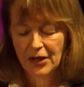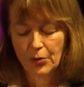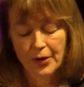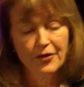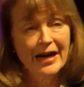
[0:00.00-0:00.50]

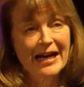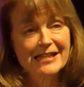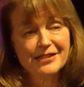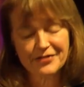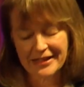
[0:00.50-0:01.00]
We are
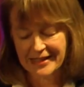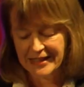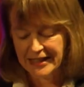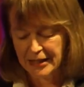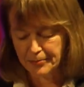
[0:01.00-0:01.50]
actively
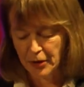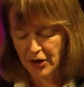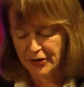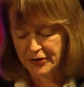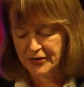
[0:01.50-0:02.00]
seeking
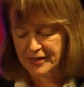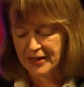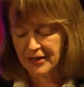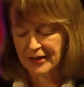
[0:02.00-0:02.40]
partners and